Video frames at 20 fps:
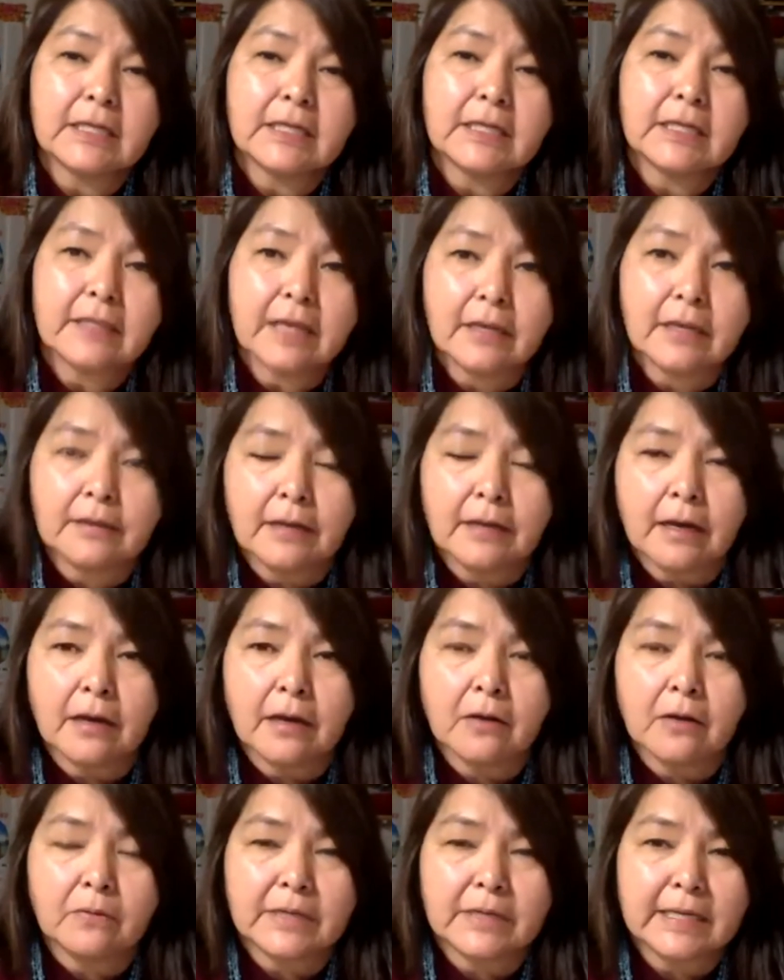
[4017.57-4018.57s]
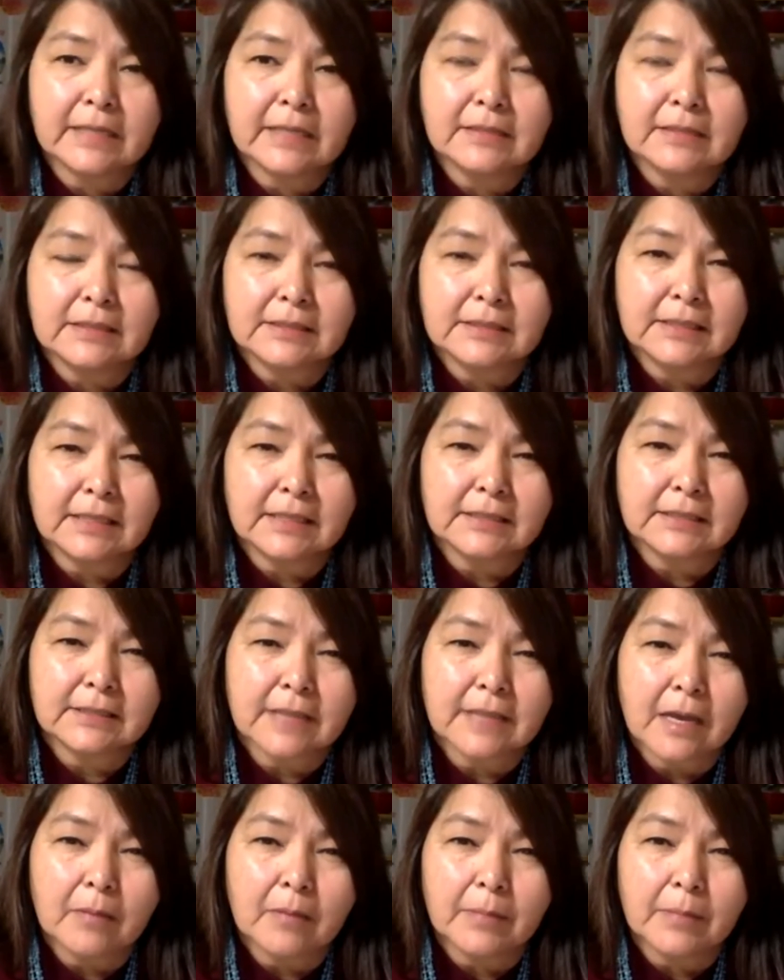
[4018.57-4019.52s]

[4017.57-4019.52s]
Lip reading: then we can discuss that.